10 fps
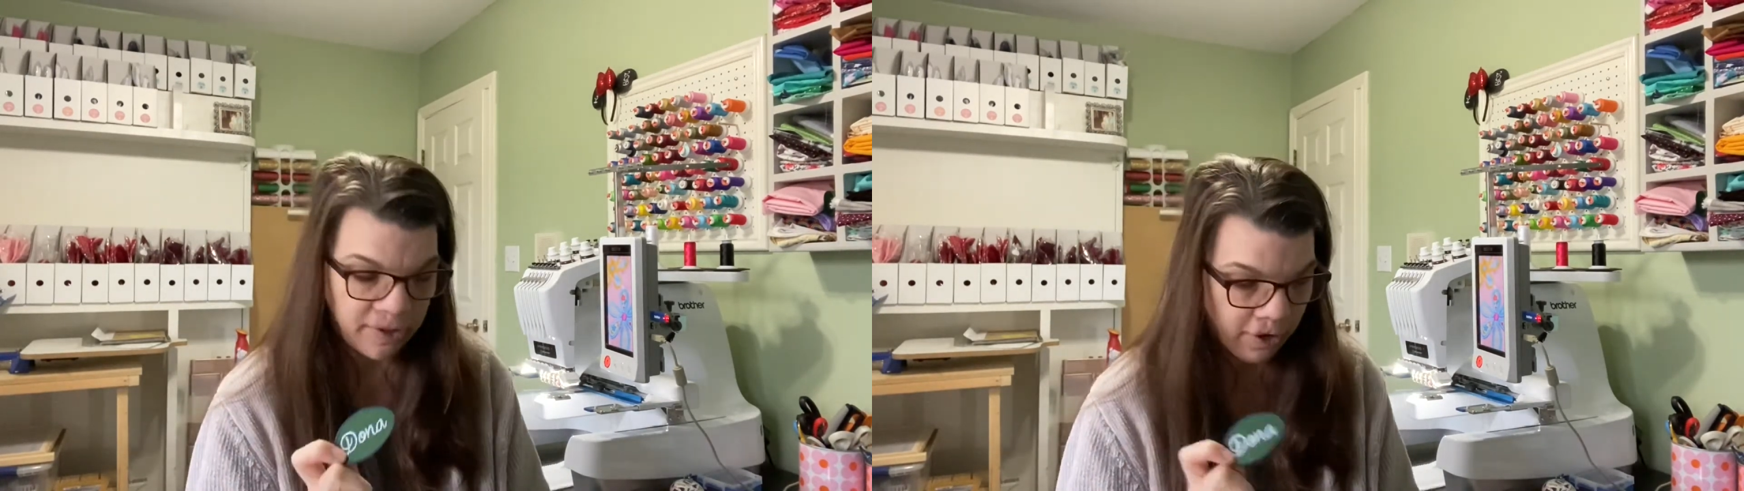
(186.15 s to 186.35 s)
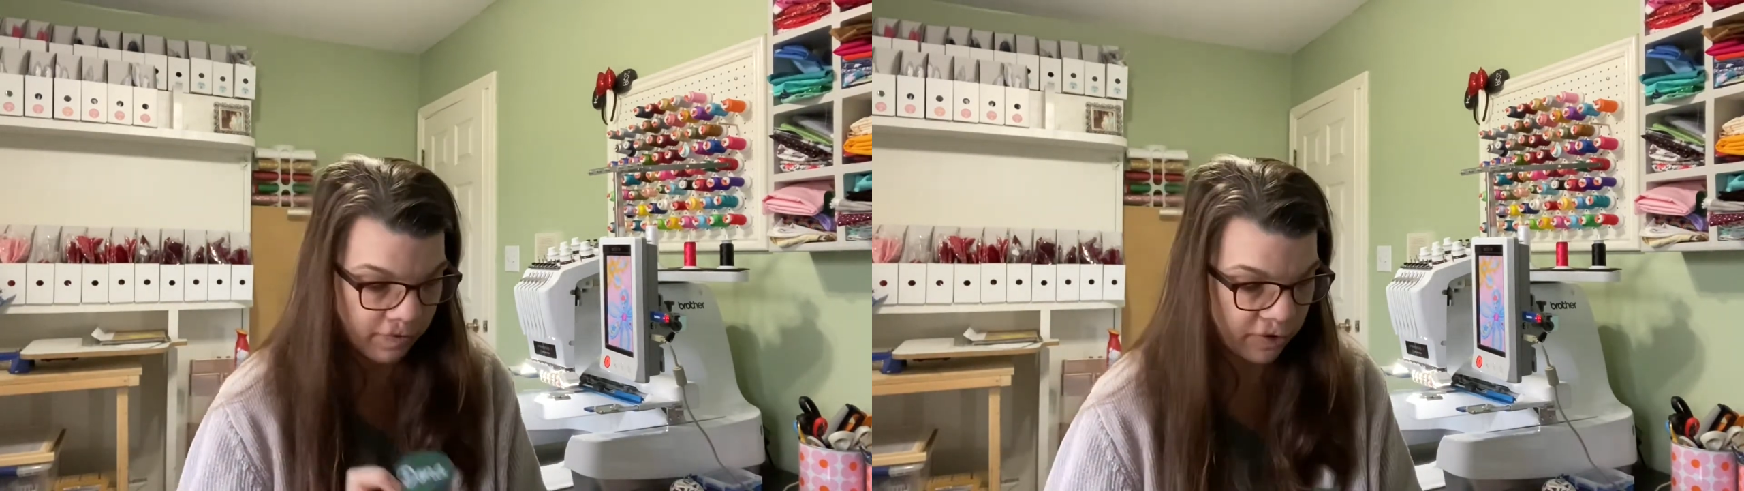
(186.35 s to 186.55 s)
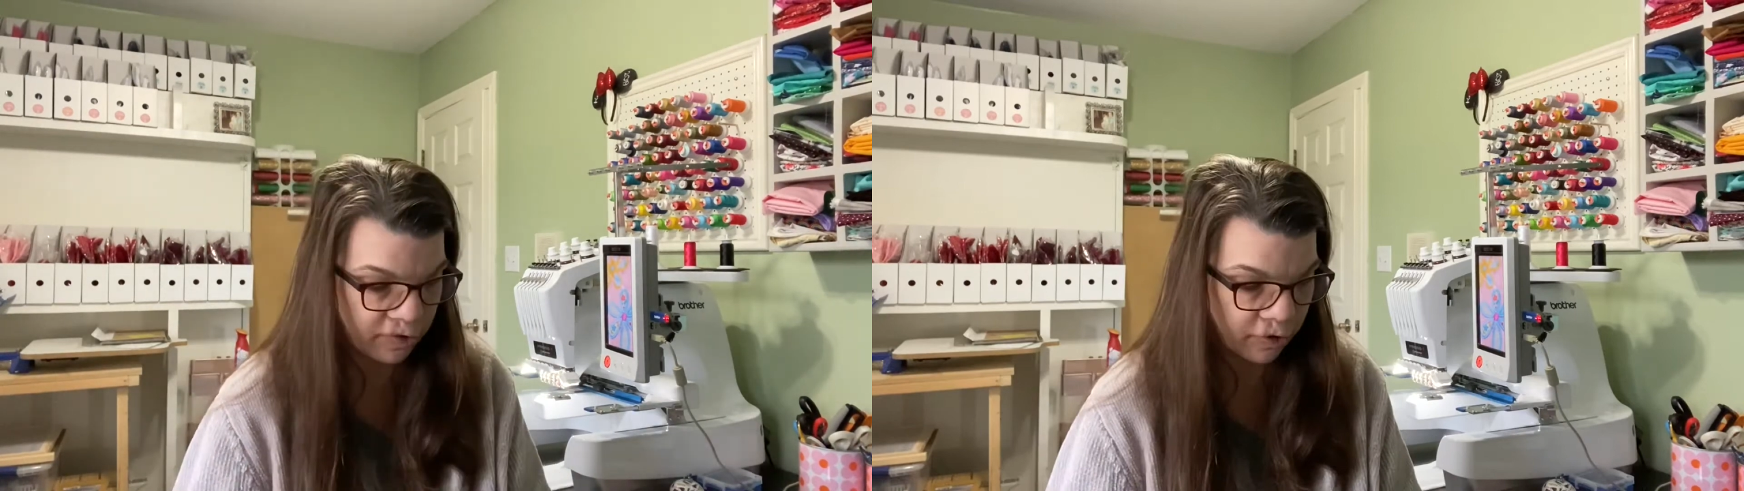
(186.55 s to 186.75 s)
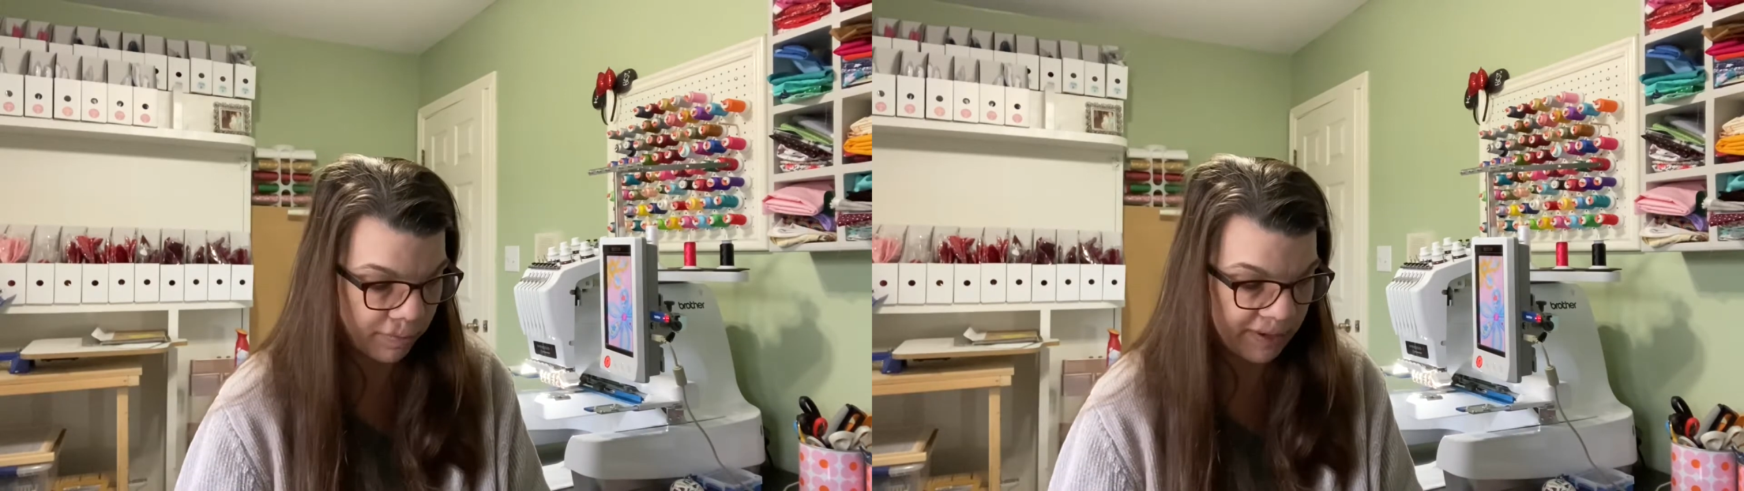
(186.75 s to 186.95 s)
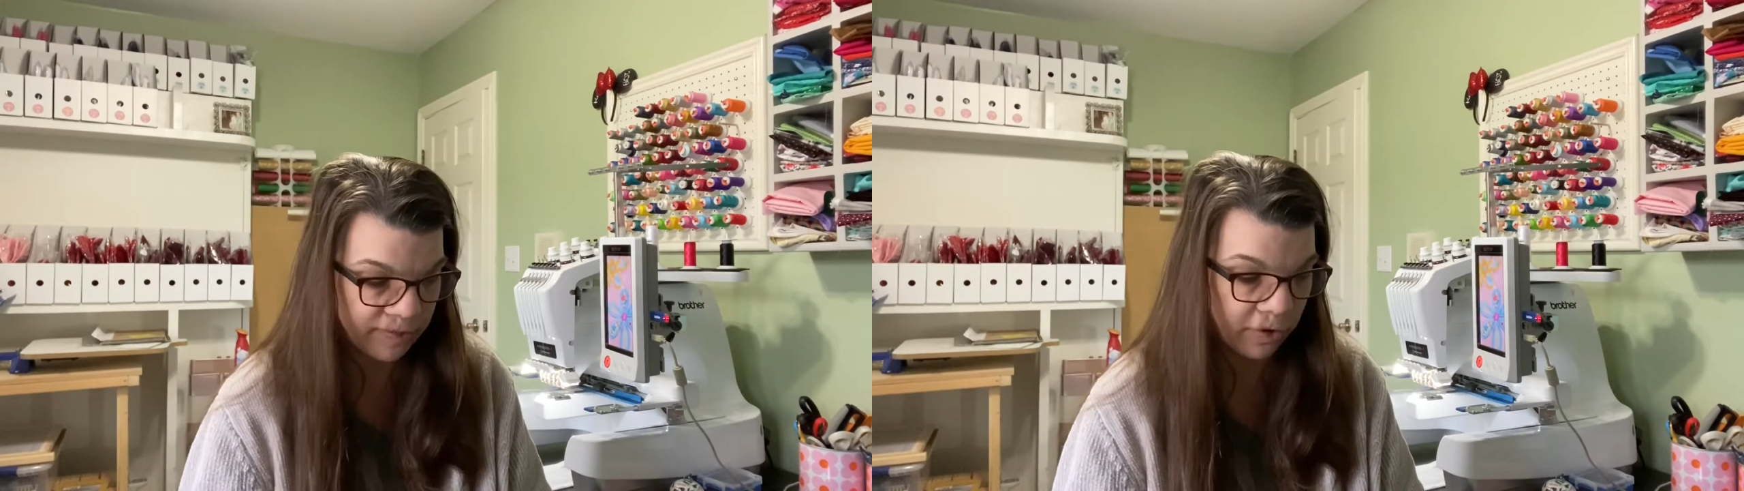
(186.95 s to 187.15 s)
over to
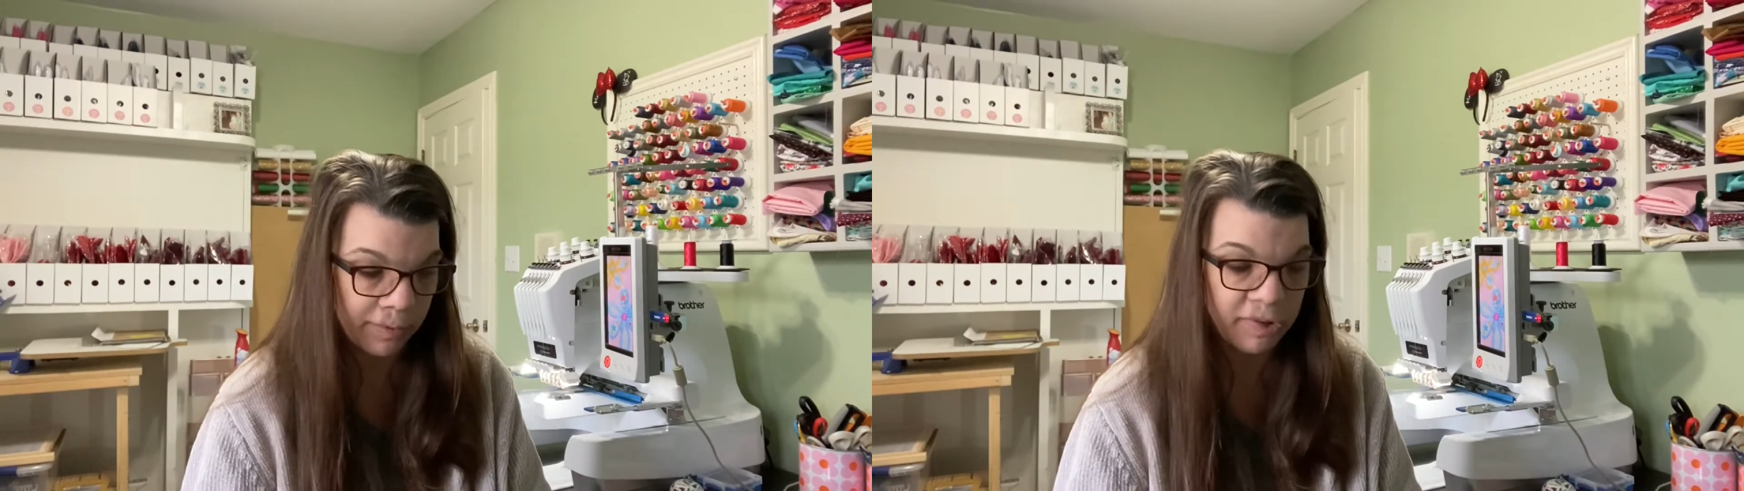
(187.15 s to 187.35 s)
my sewing